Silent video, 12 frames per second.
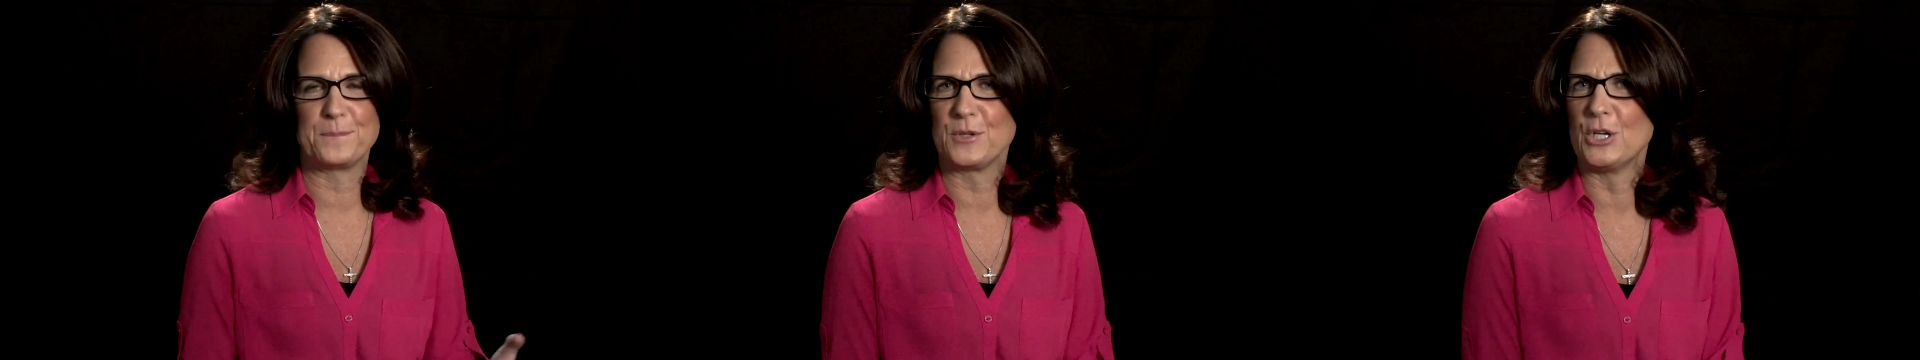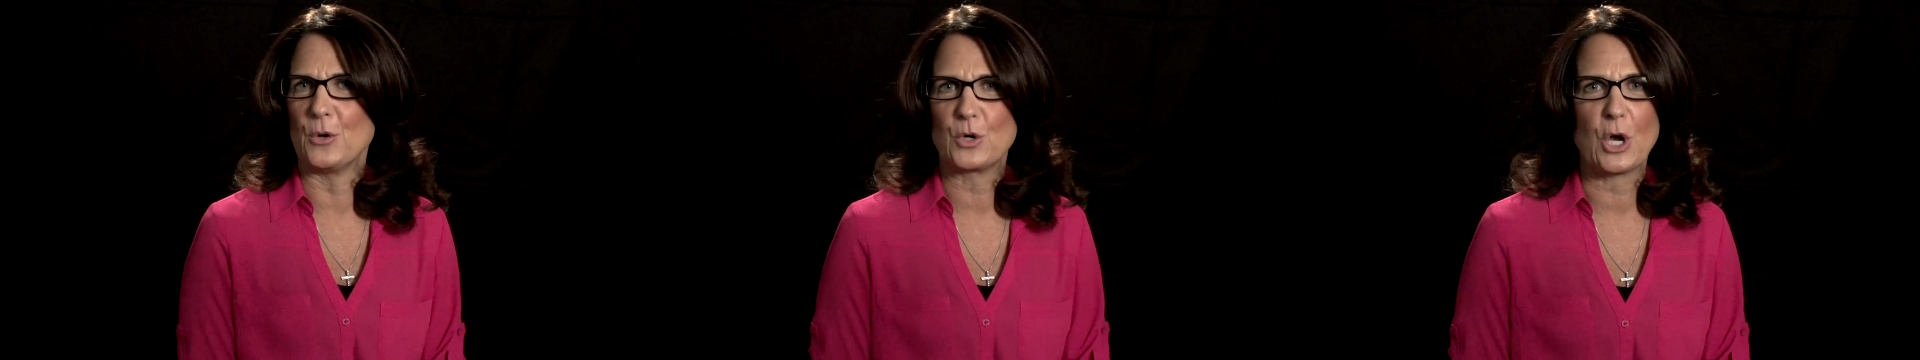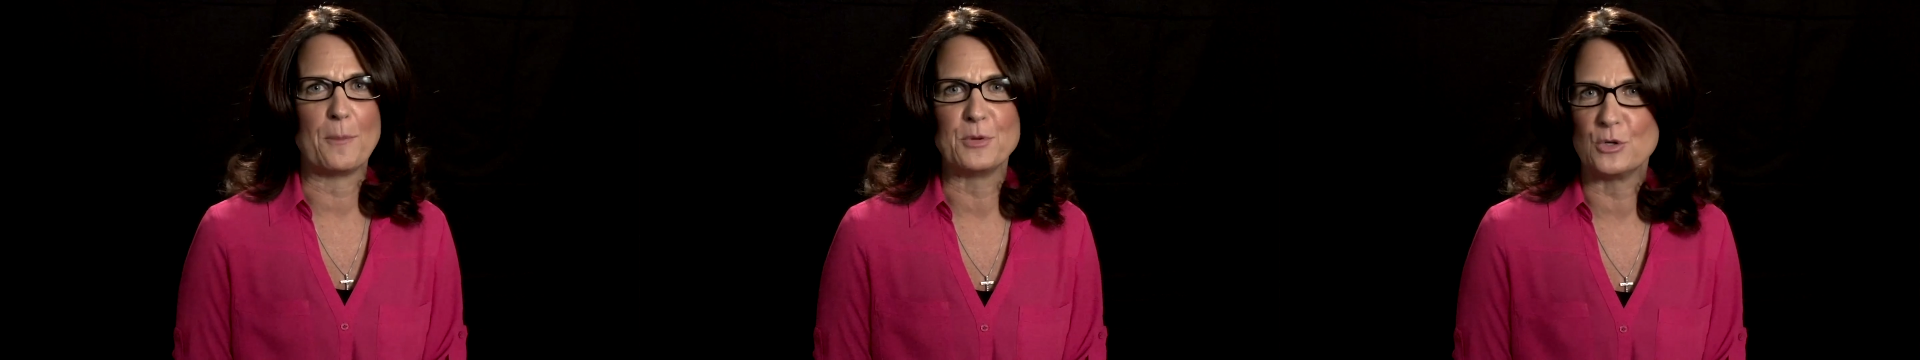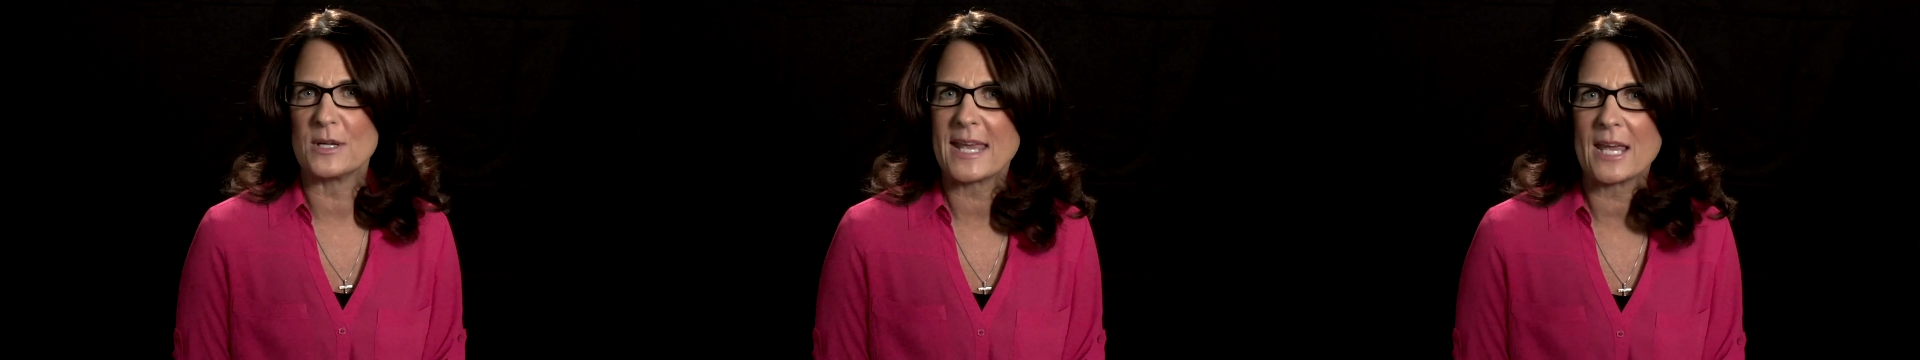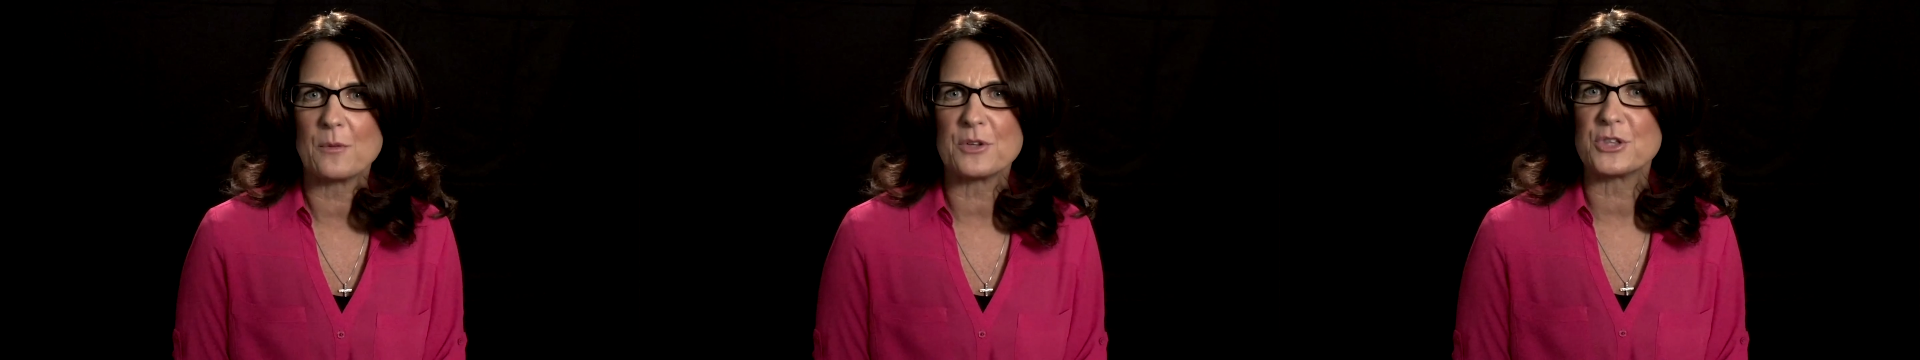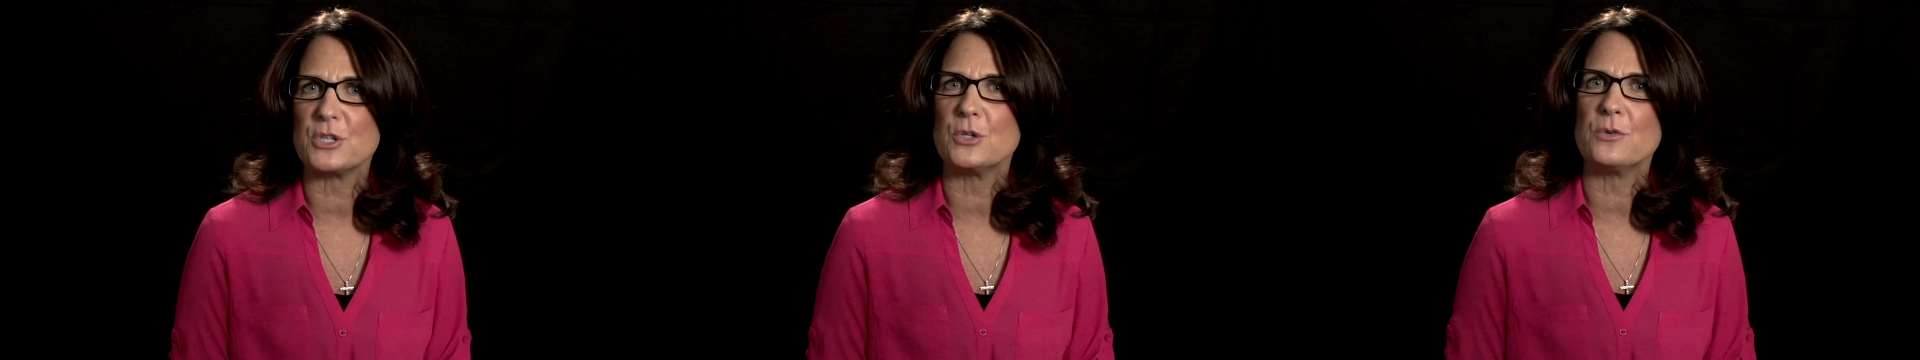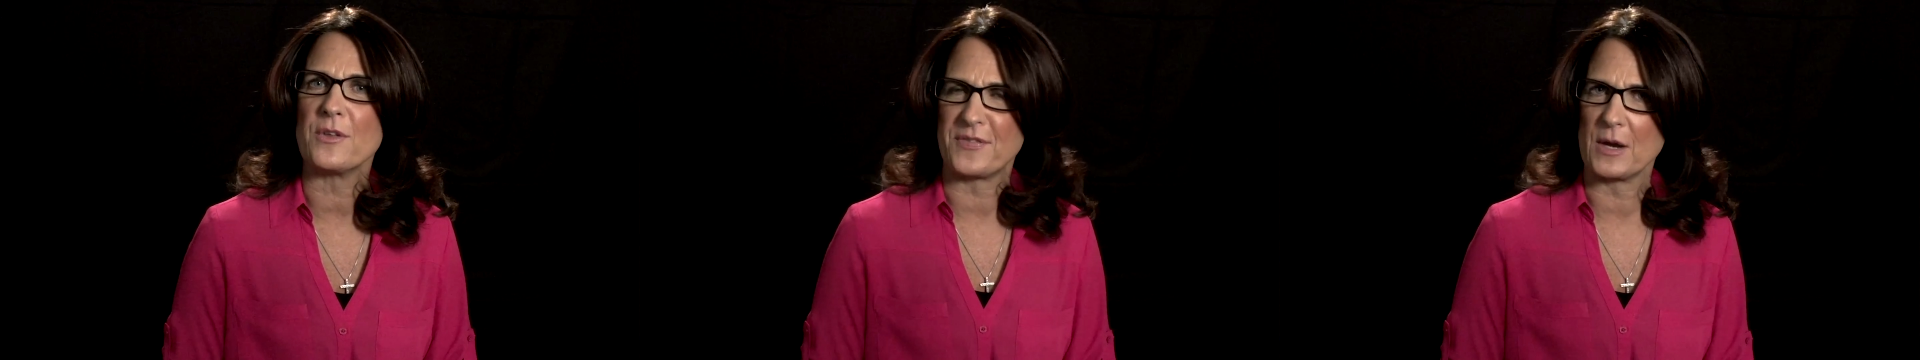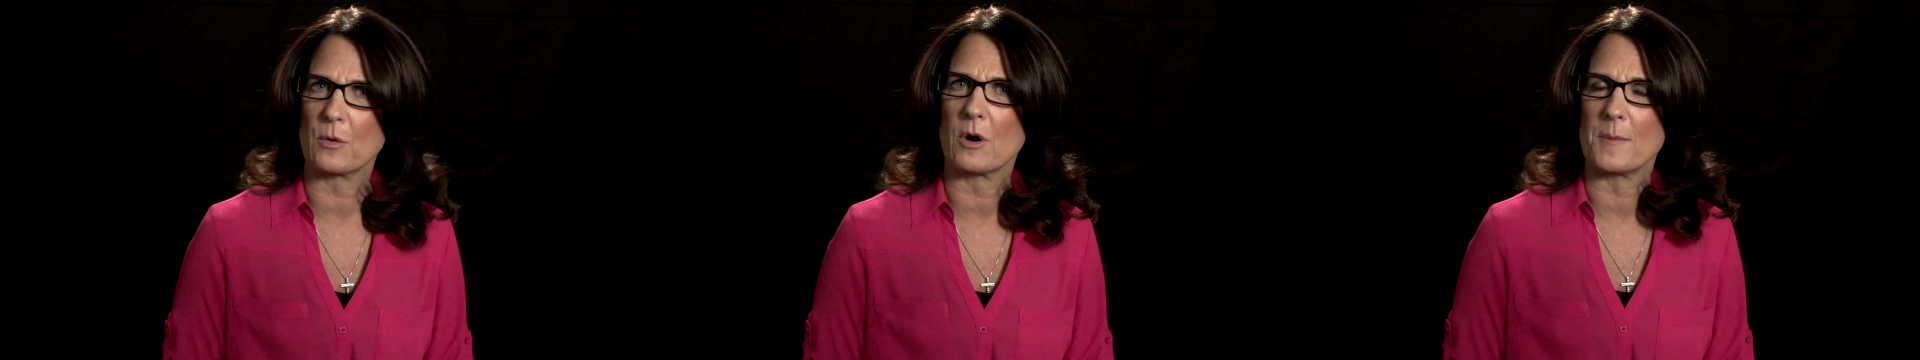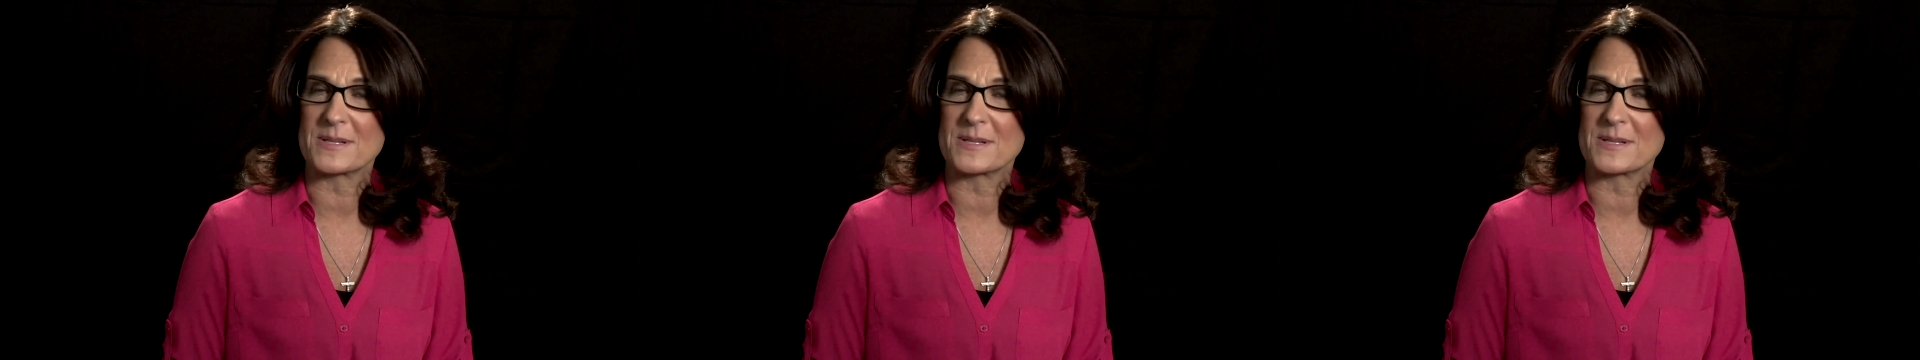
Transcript: you know, communicate with you that they were